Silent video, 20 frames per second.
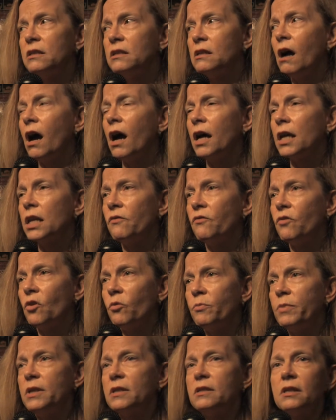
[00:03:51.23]
died of
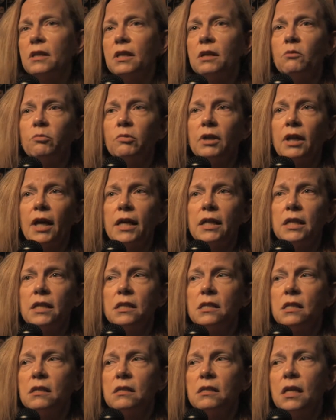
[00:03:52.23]
obesity related
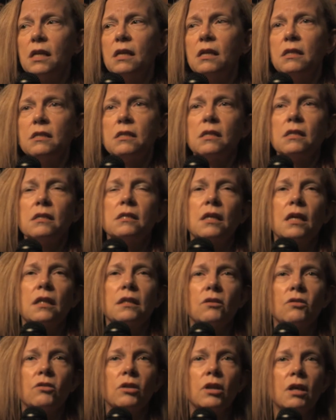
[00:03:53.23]
diseases and
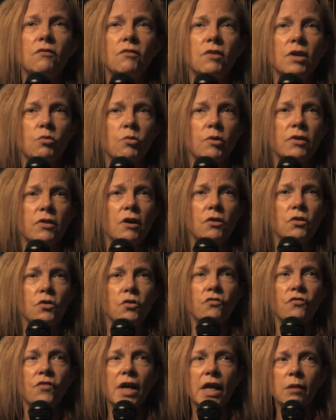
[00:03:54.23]
they're living with other
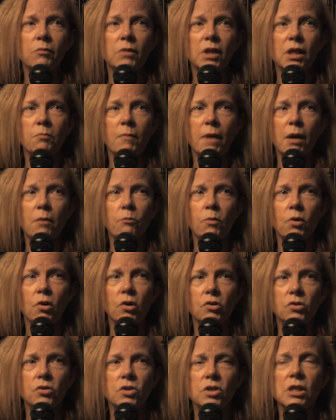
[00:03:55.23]
family
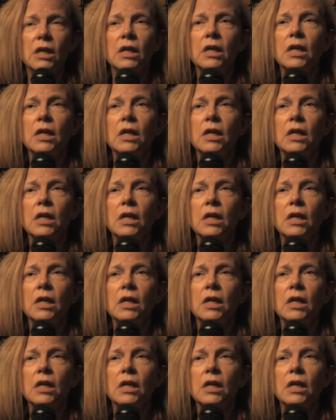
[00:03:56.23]
members.